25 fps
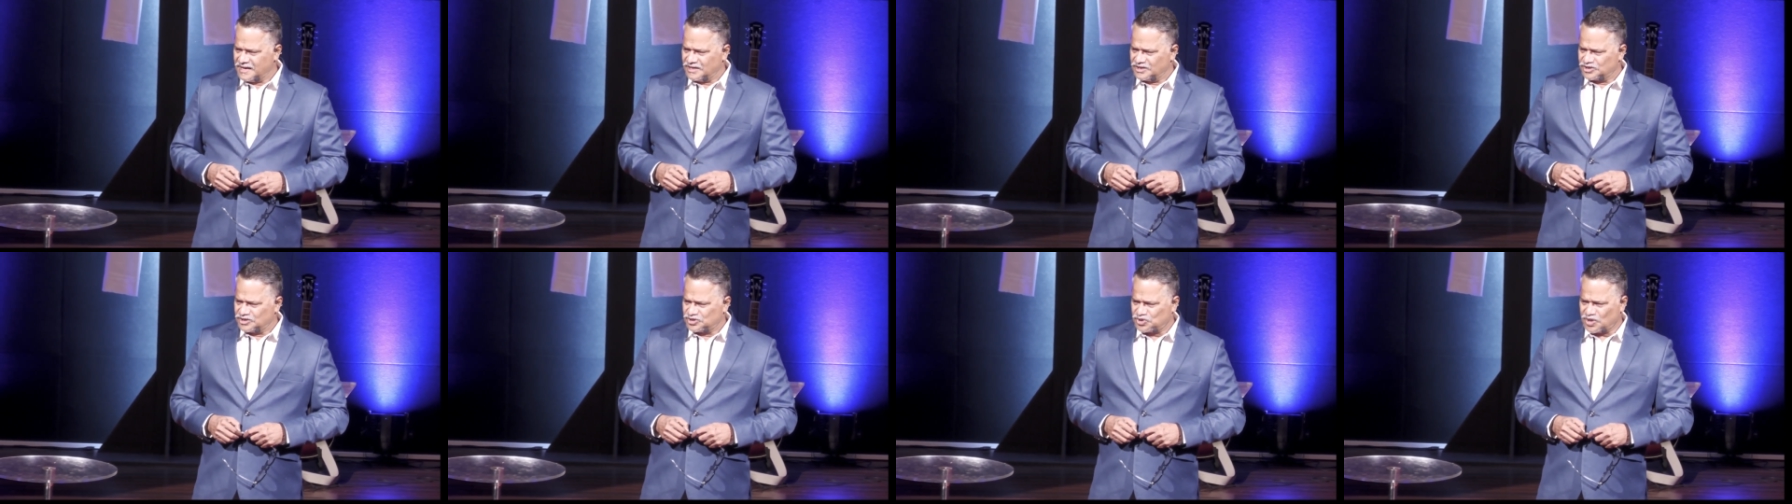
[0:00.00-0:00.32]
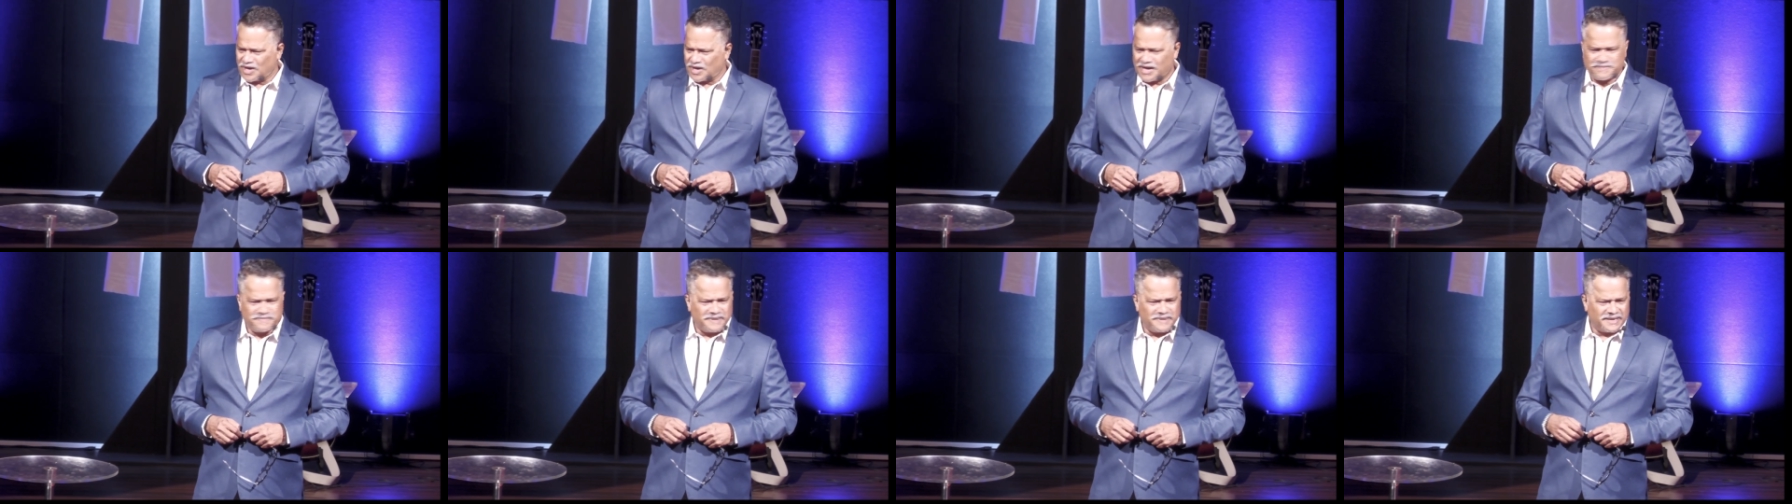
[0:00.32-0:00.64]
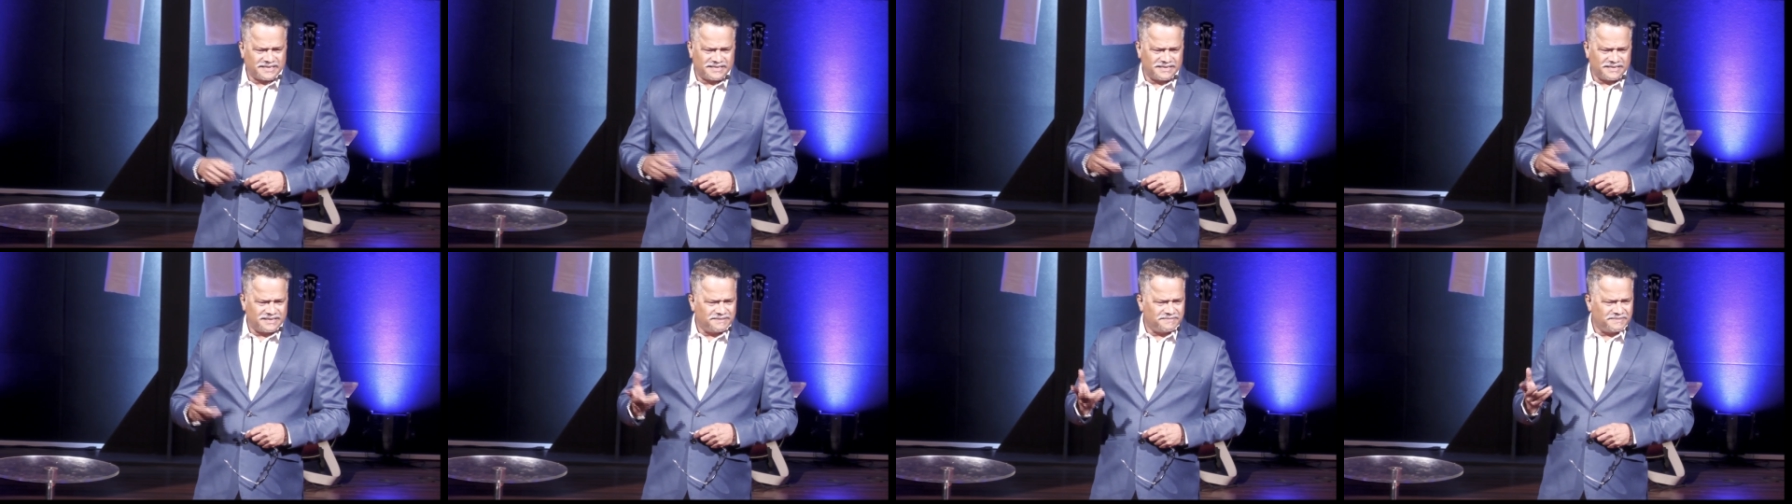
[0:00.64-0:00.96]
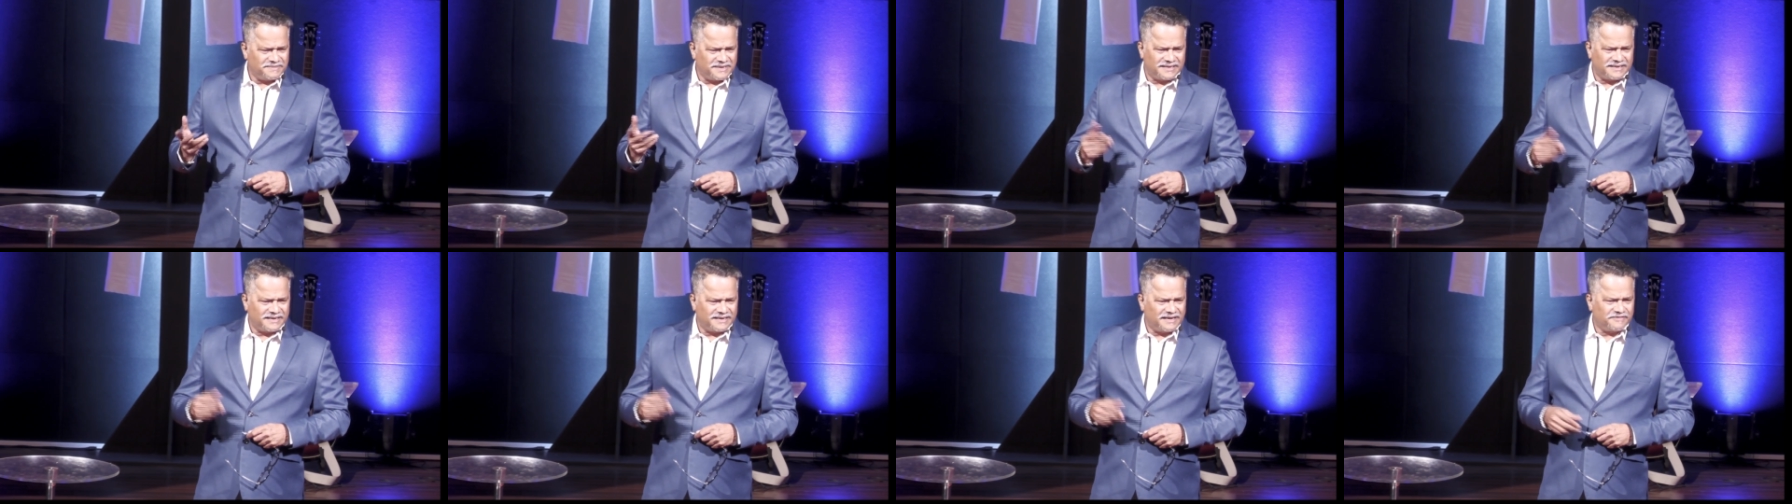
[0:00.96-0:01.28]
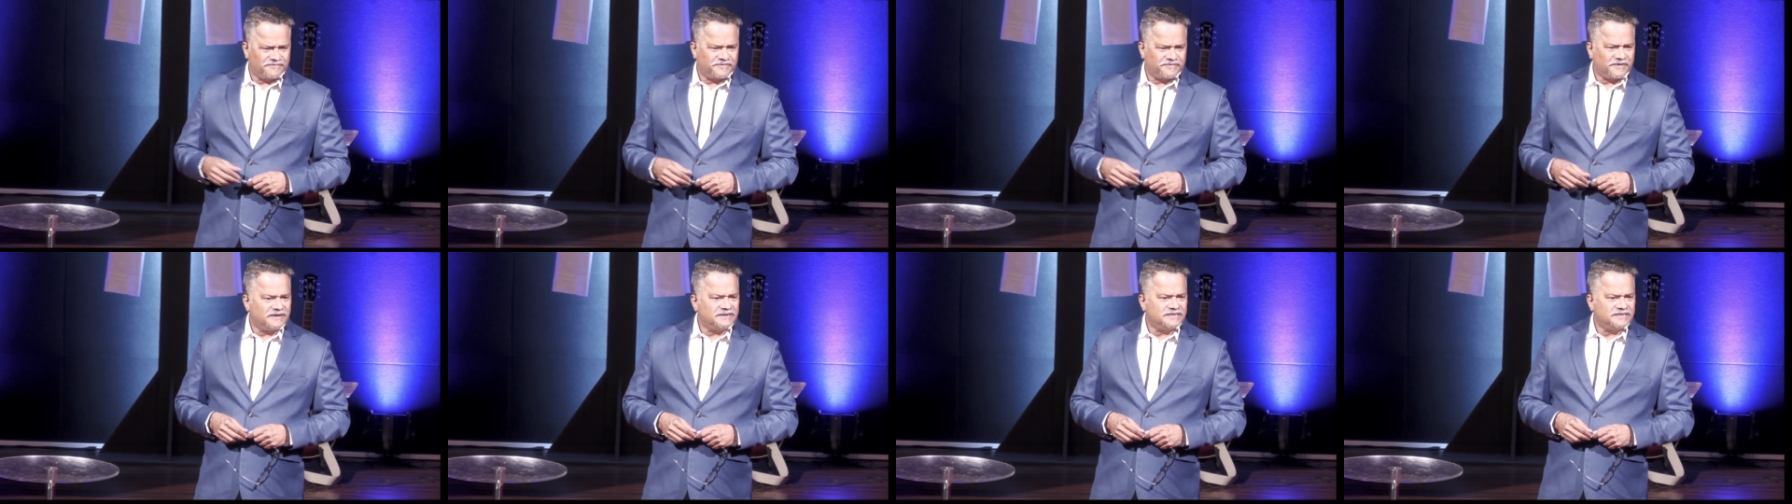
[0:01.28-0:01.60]
So I met him and I
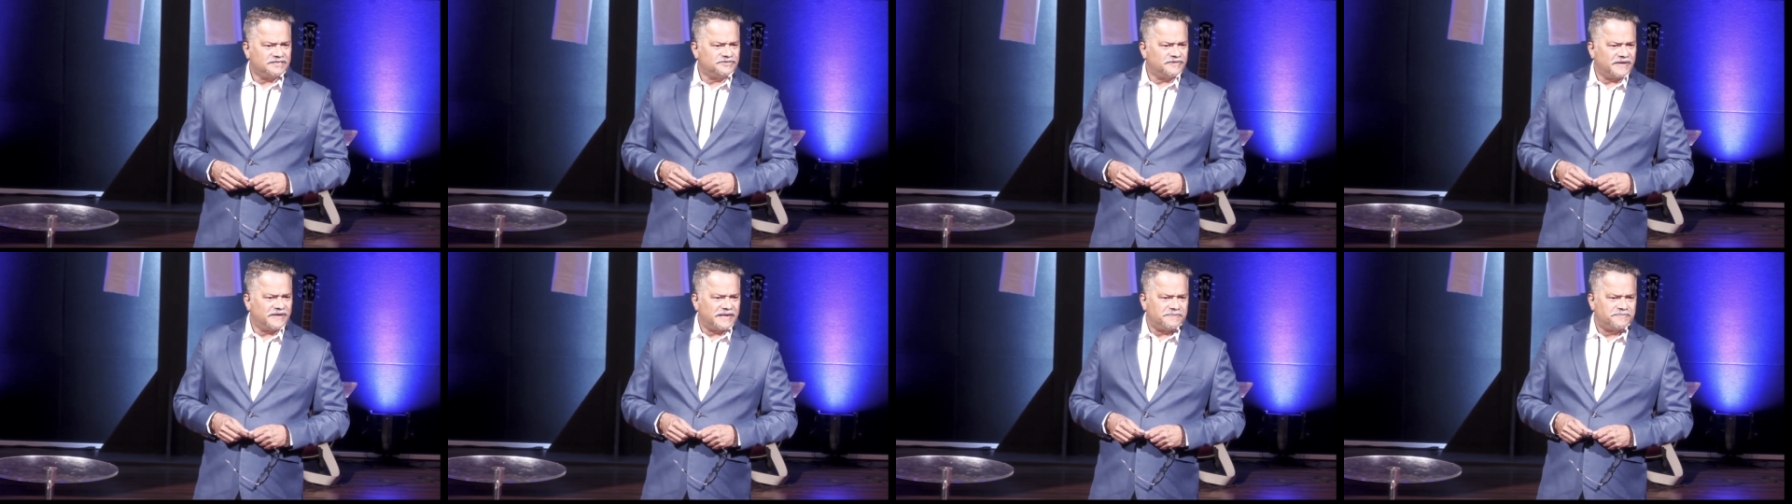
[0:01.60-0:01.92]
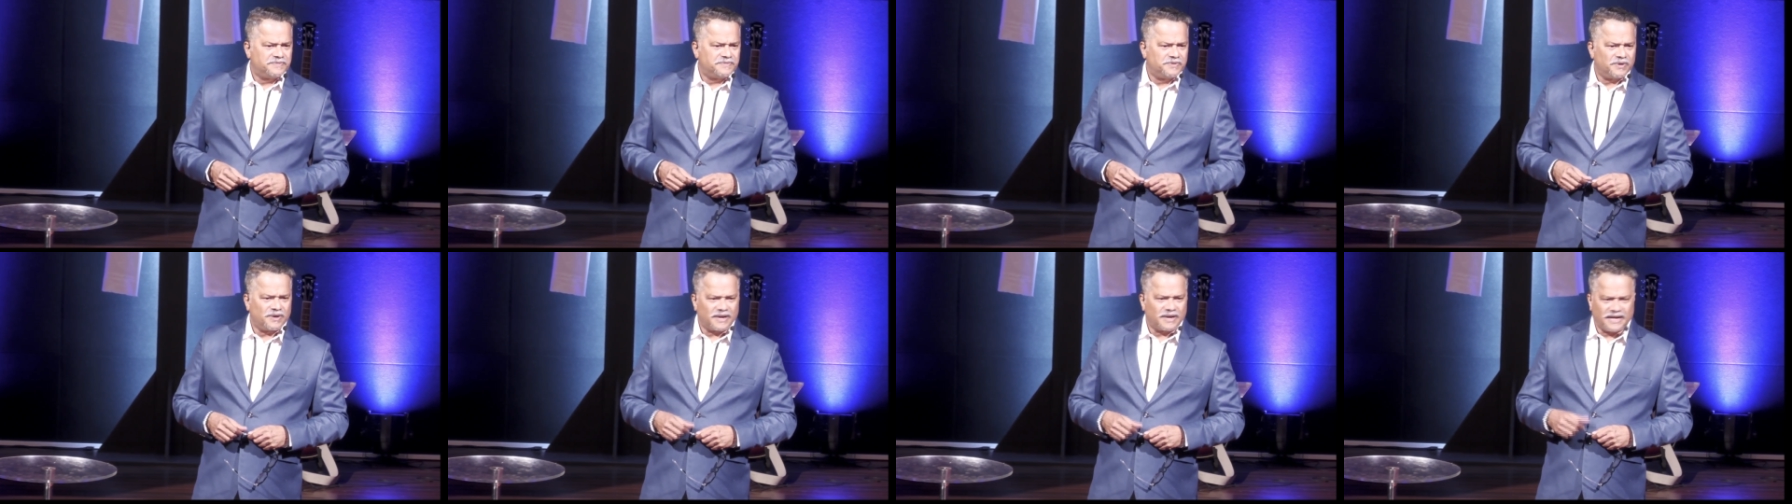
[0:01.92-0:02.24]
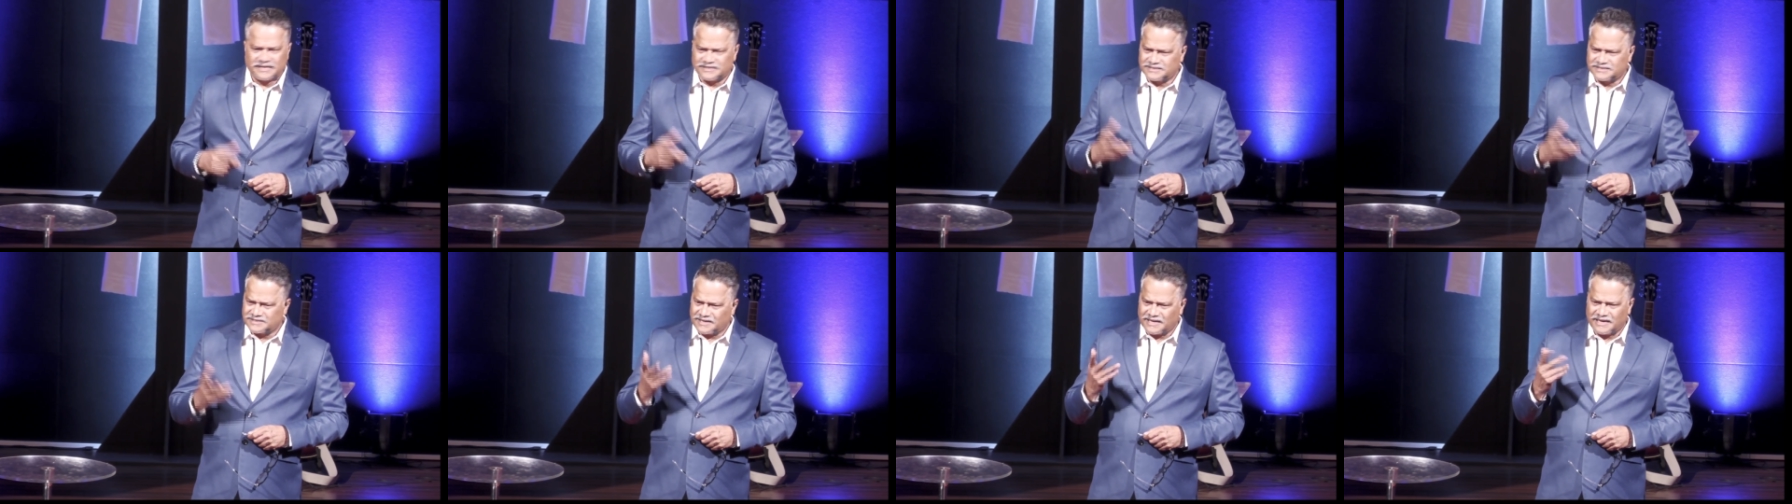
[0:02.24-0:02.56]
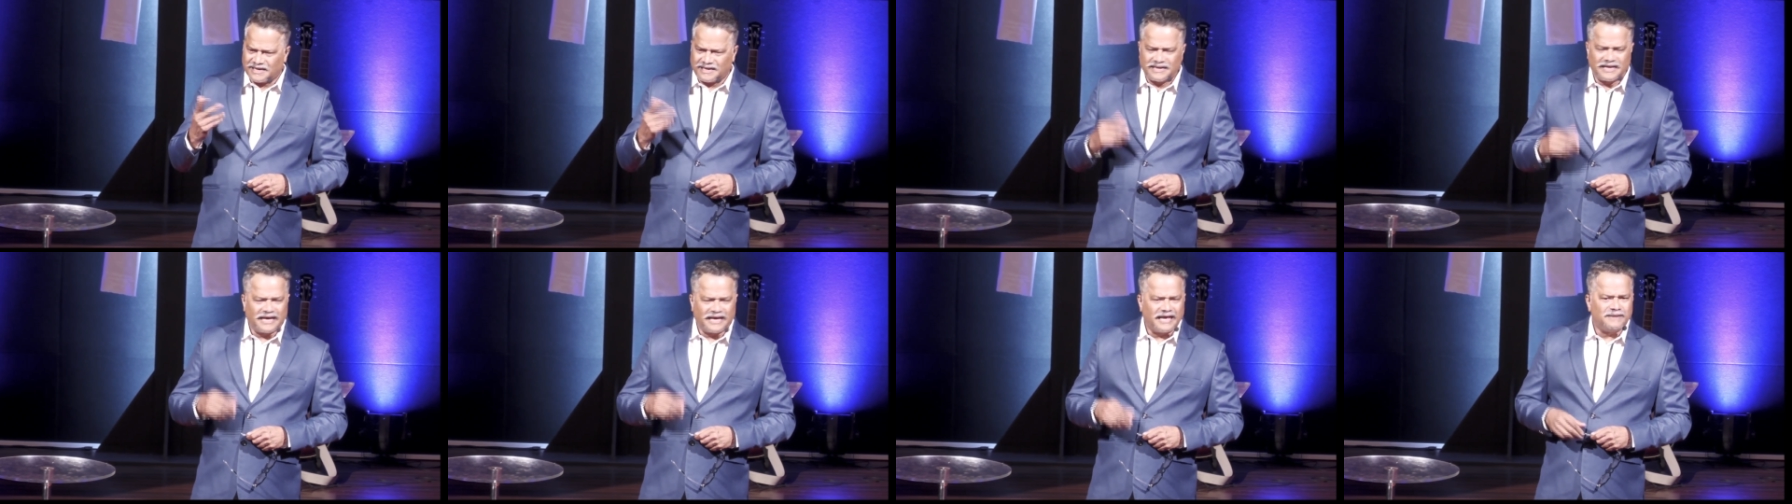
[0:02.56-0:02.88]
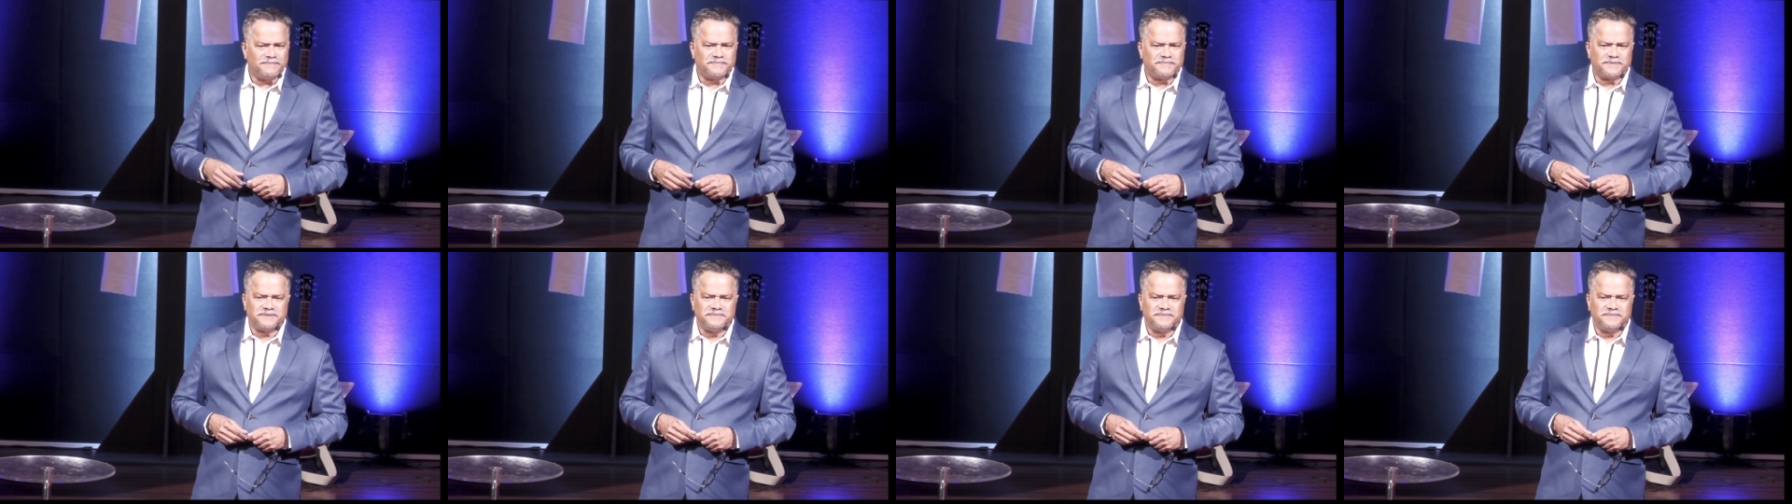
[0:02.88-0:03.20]
found he's very poor. I said, "I'll
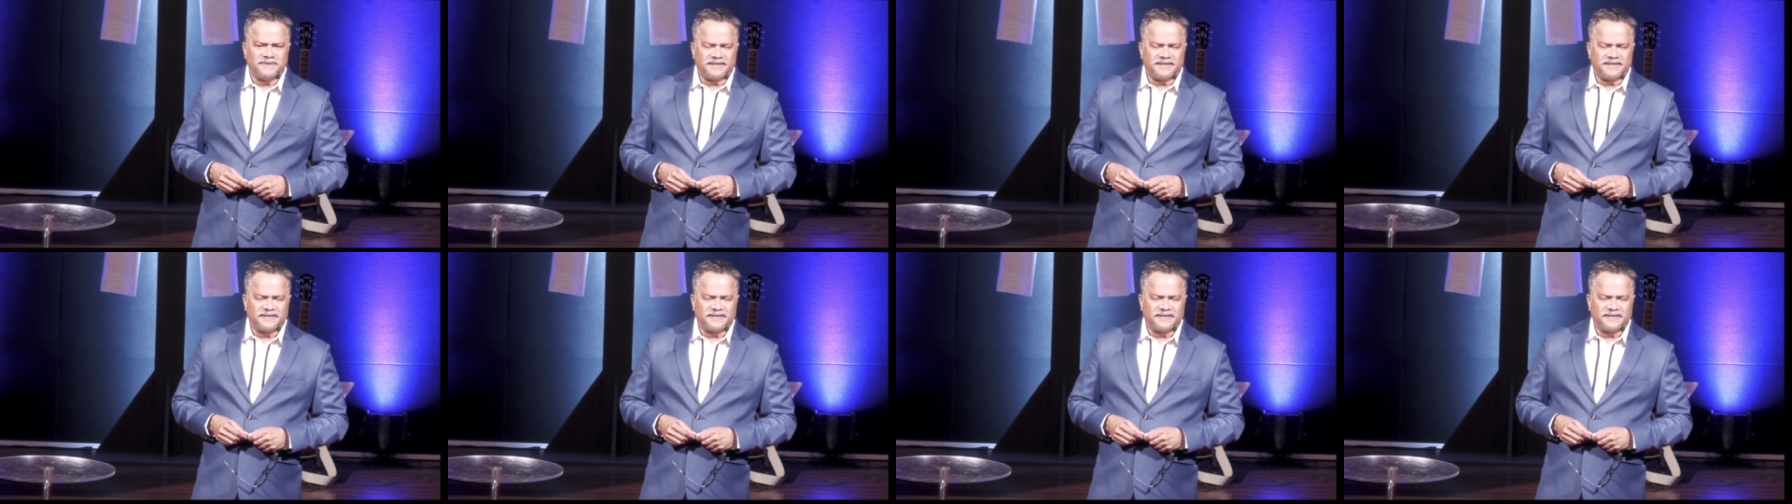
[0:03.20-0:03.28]
help him."